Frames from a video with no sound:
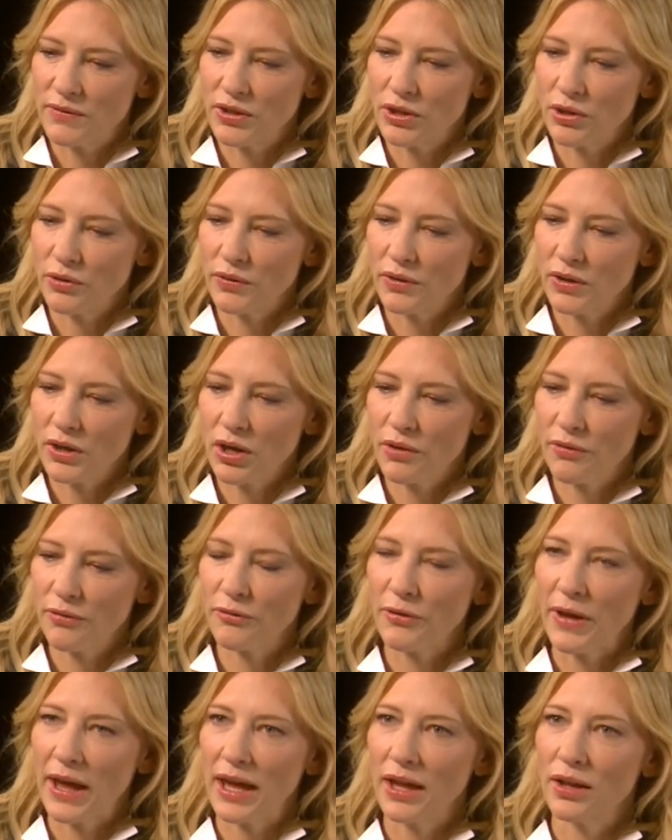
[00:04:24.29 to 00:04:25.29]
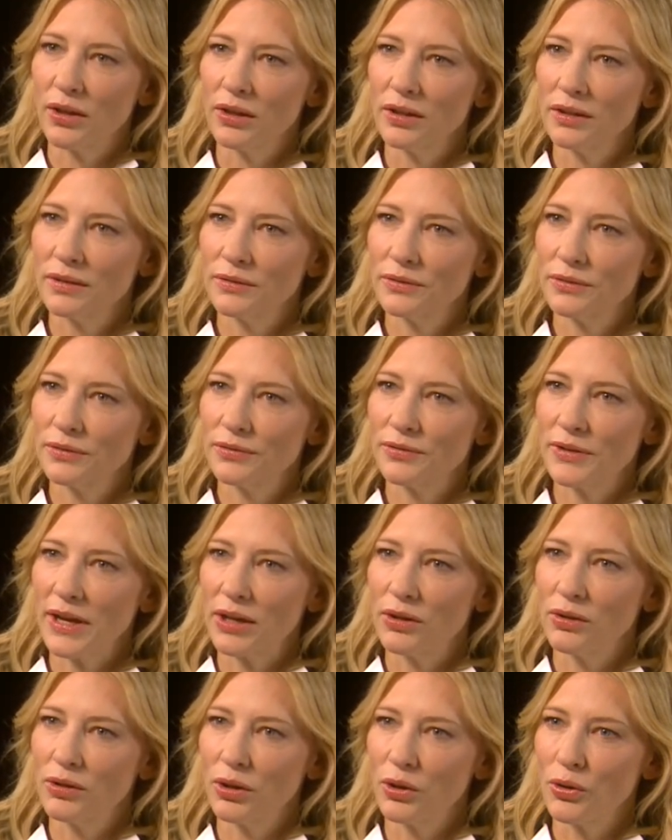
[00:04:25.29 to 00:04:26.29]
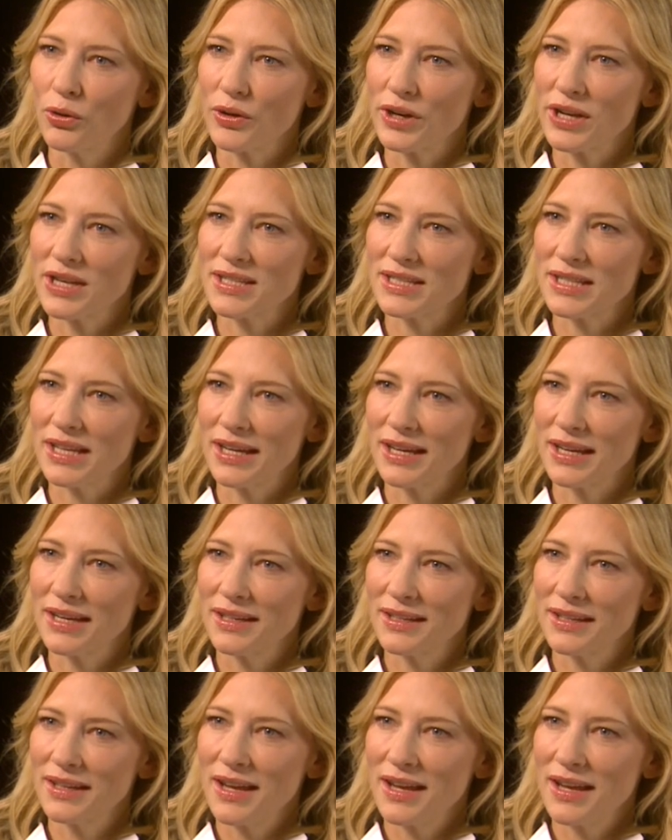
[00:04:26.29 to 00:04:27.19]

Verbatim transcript: you know, you're going to fail, fail gloriously.